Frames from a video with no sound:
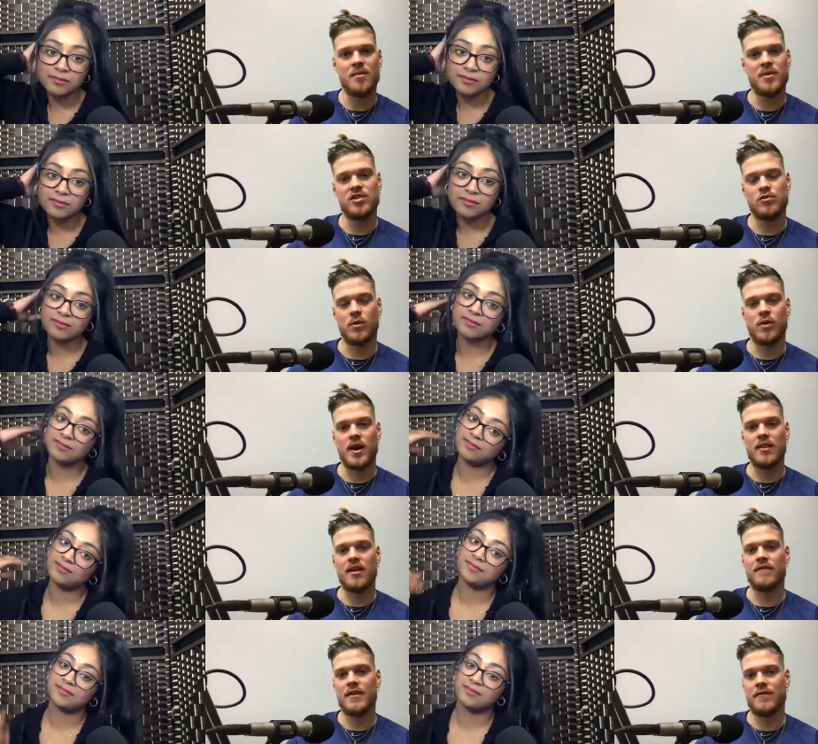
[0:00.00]
Speaker 1: of me doing what
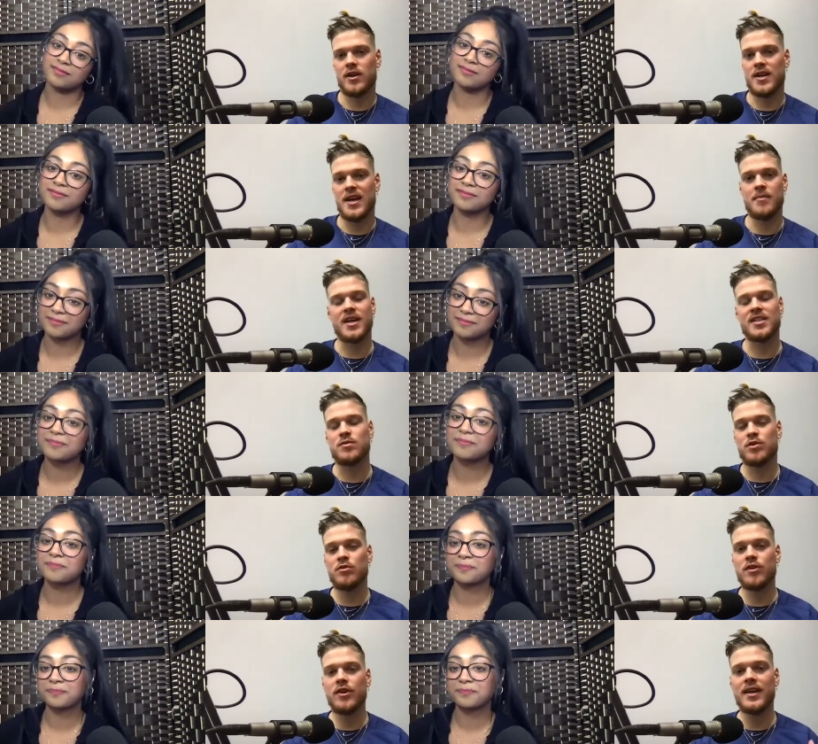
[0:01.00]
I love every day. Because
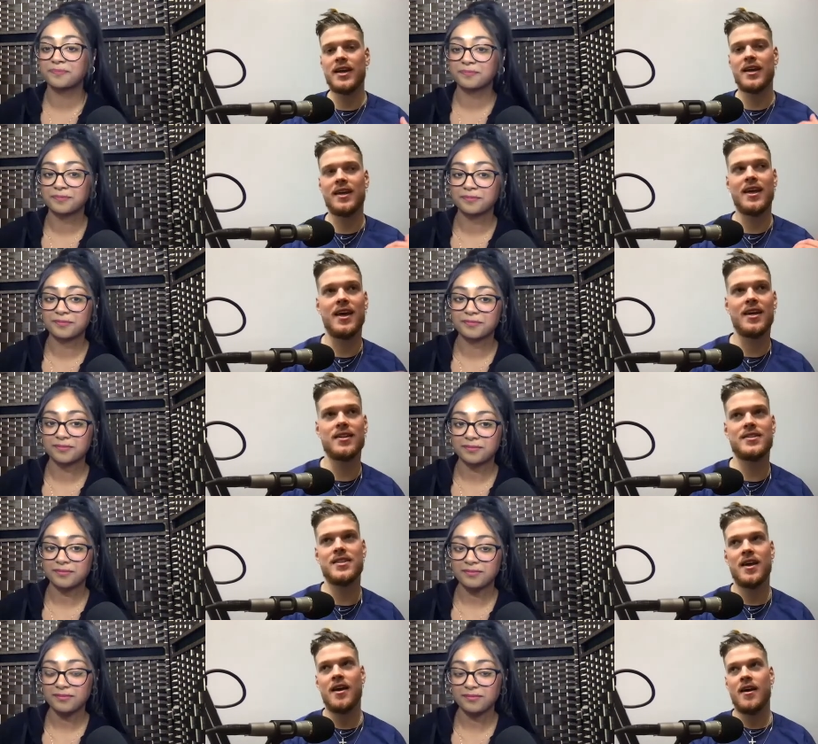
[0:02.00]
when you look at
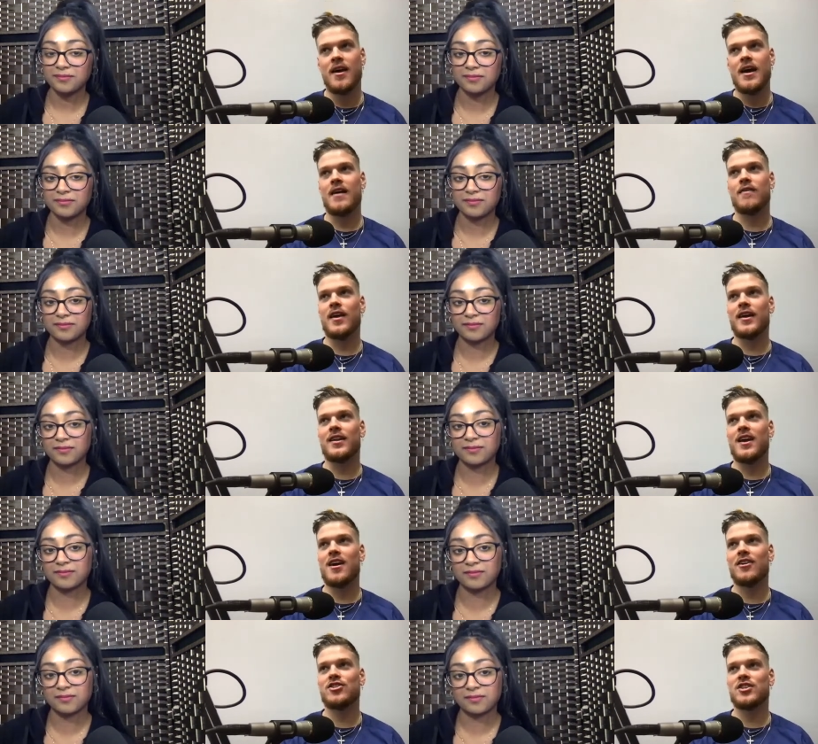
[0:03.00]
kids and like
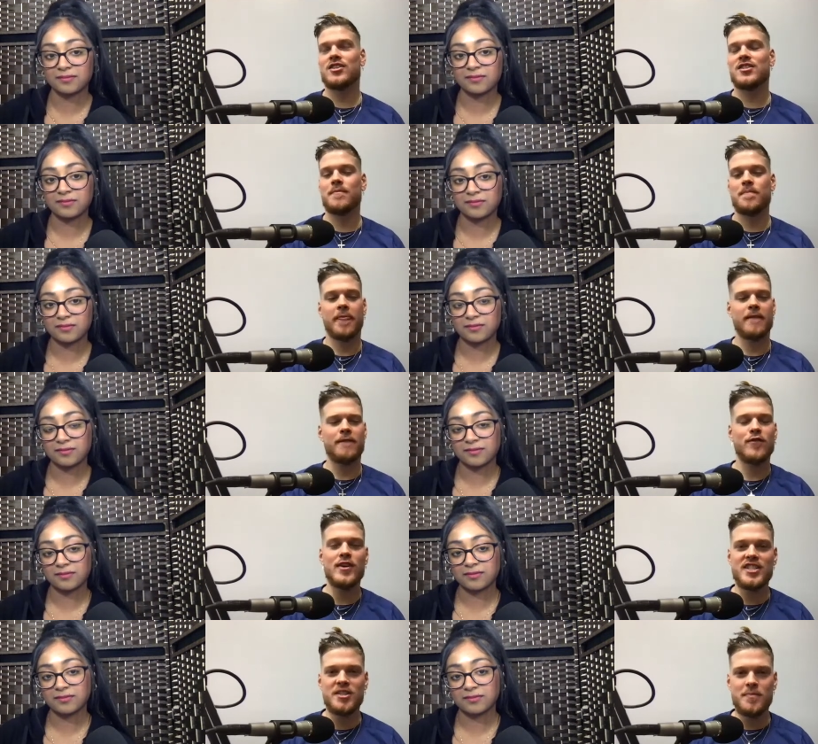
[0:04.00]
they're just
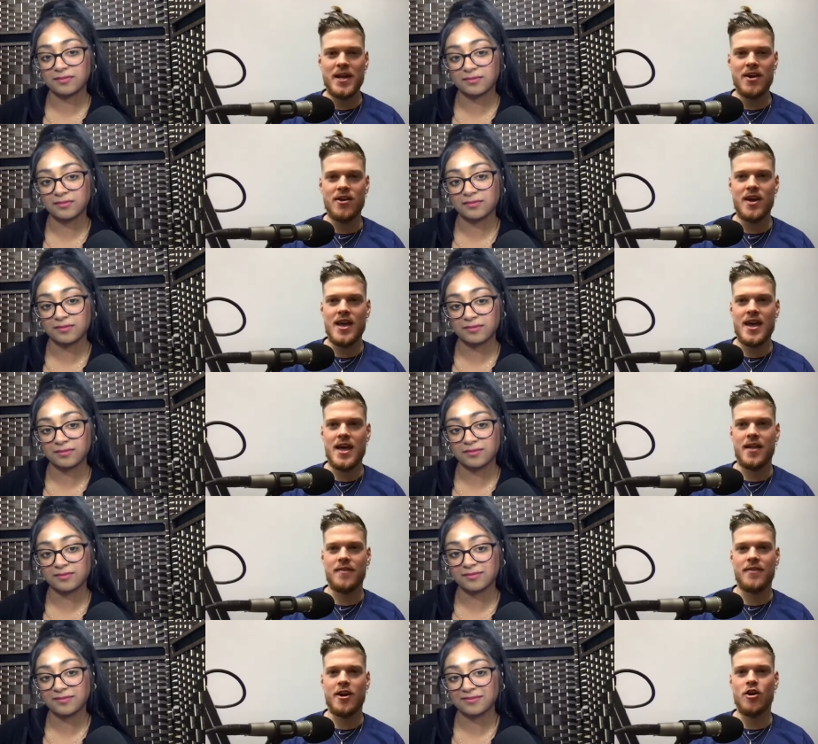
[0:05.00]
free spirit
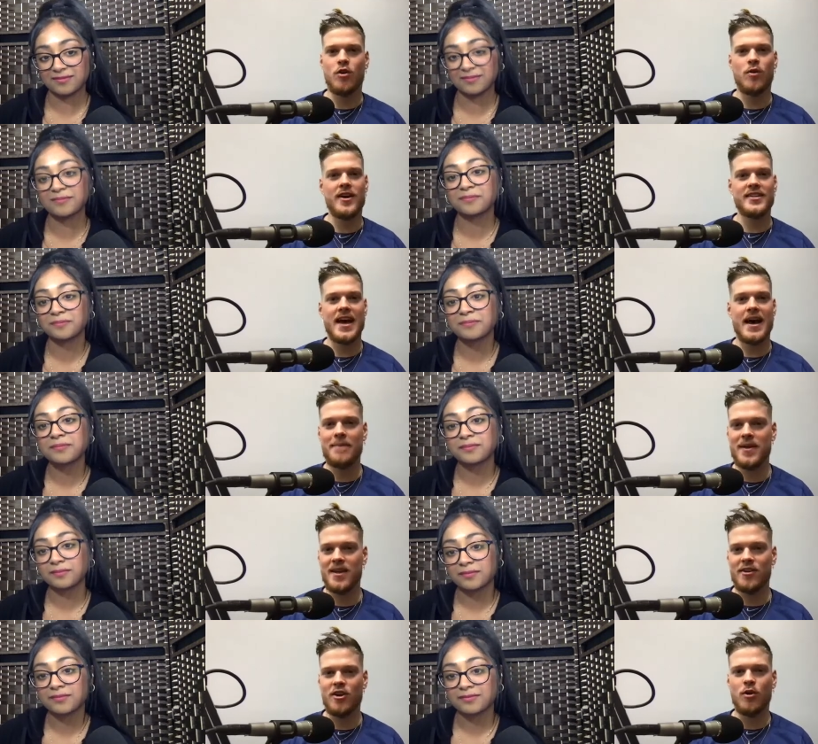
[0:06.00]
and they're always
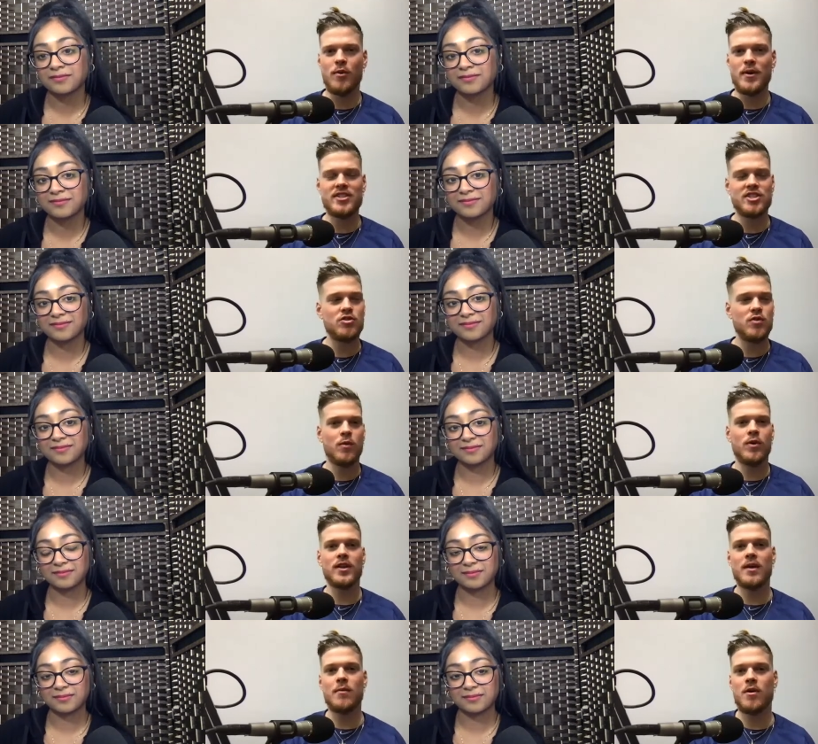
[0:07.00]
happy and they're always just doing
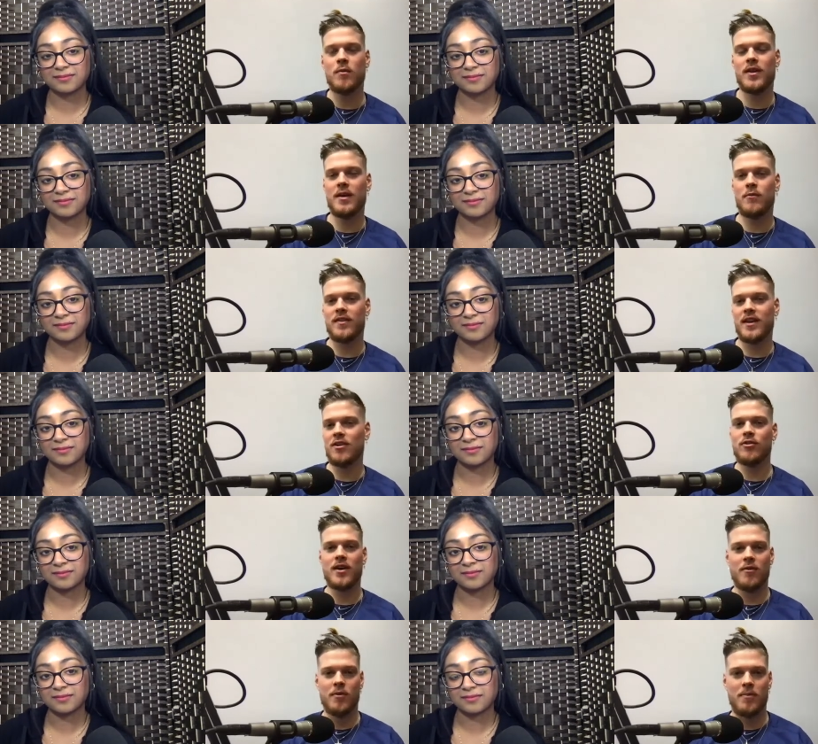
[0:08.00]
what they want when they want. They
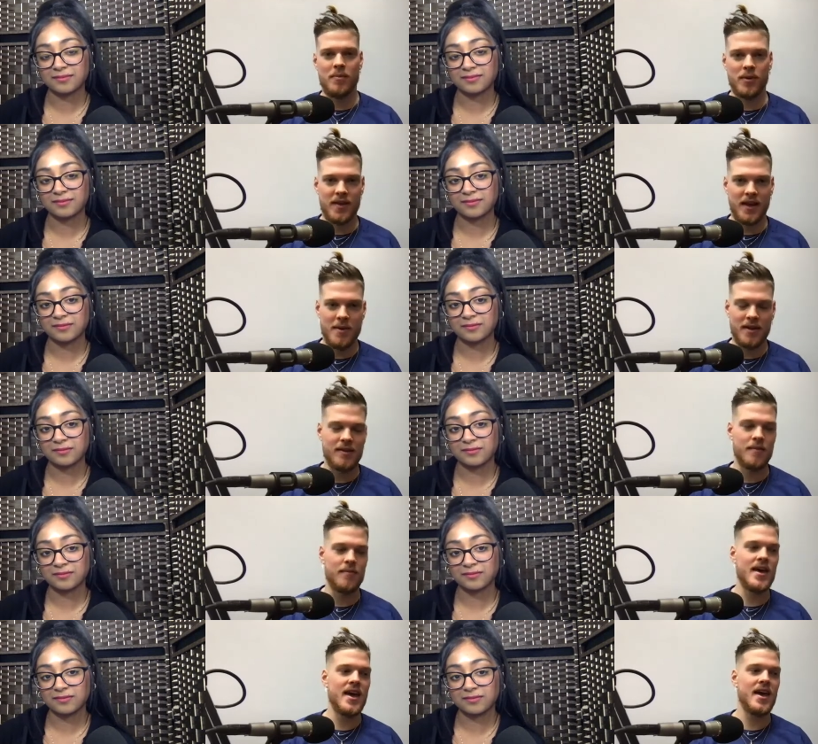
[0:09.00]
don't care what people think about
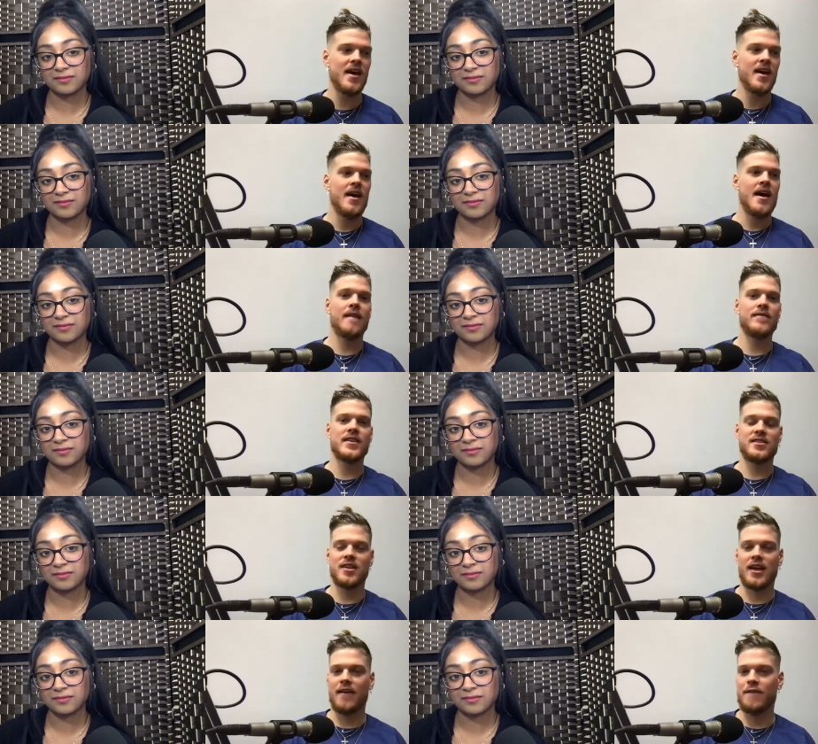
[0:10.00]
them. They have
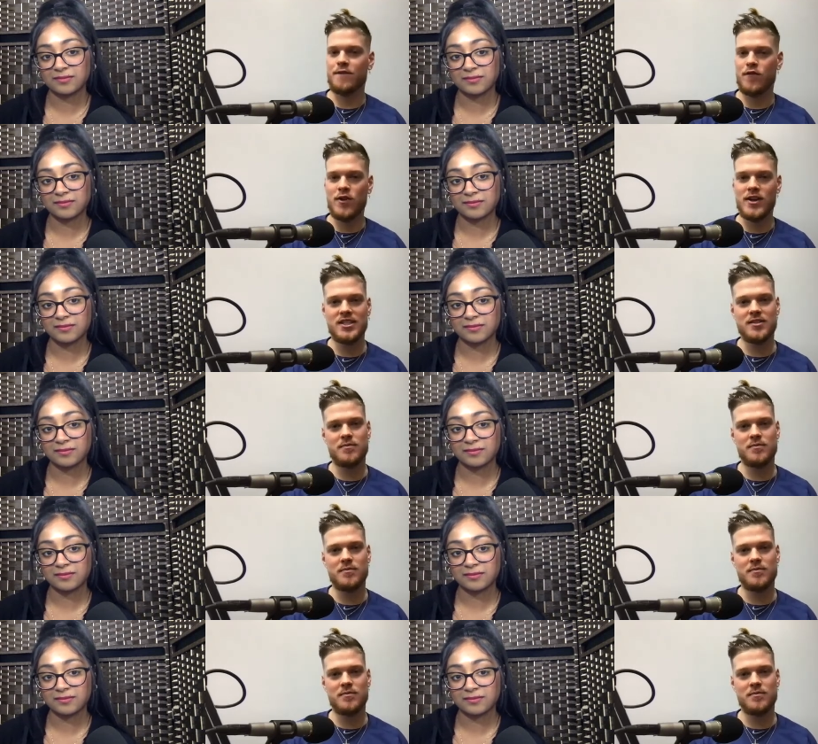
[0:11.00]
this like free